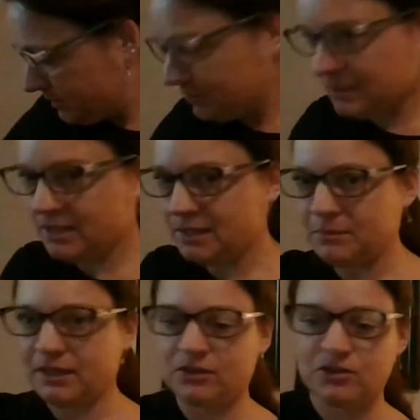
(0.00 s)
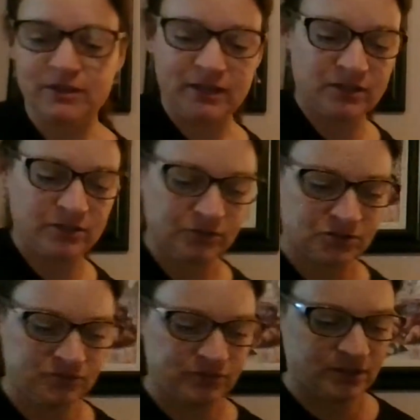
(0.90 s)
Let me get my correct
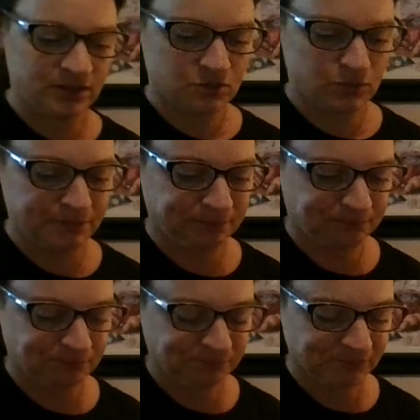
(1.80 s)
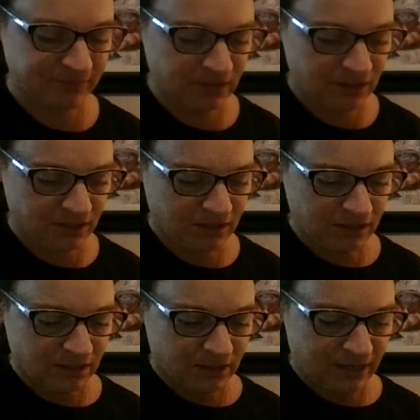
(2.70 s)
colors for this one.
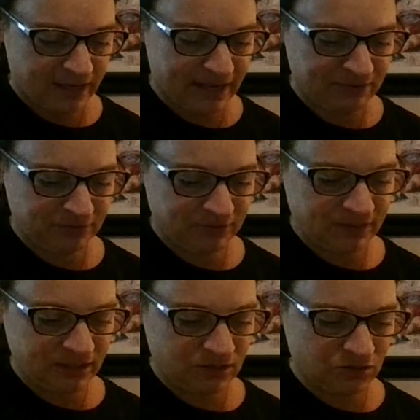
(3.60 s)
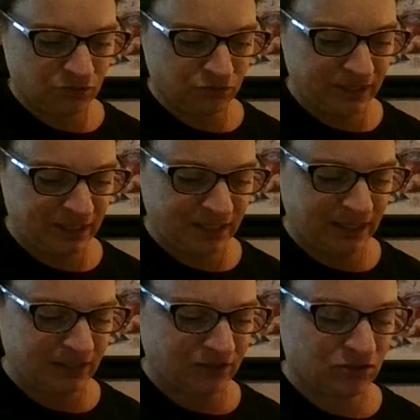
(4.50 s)
Half of it is
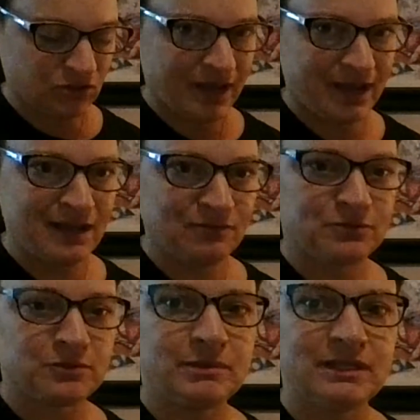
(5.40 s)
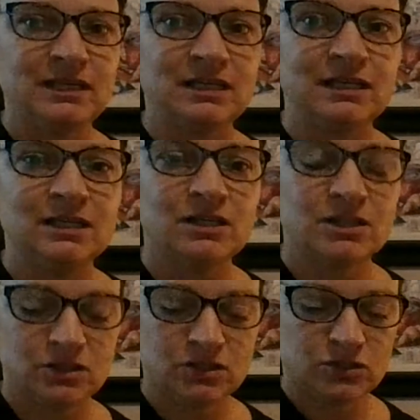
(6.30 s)
green, so half would be
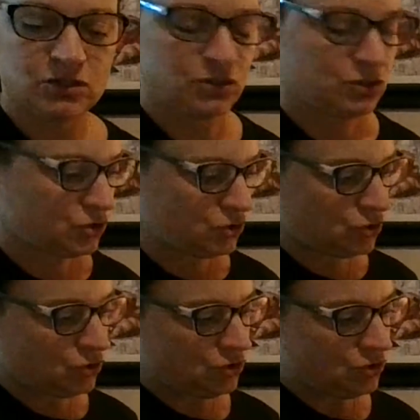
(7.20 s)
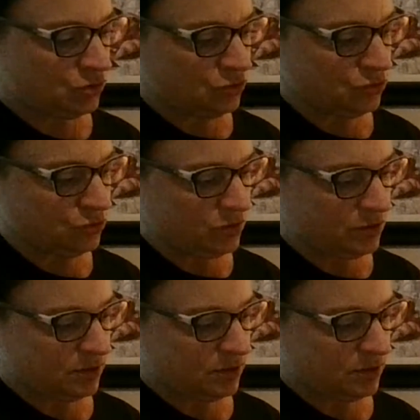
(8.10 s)
2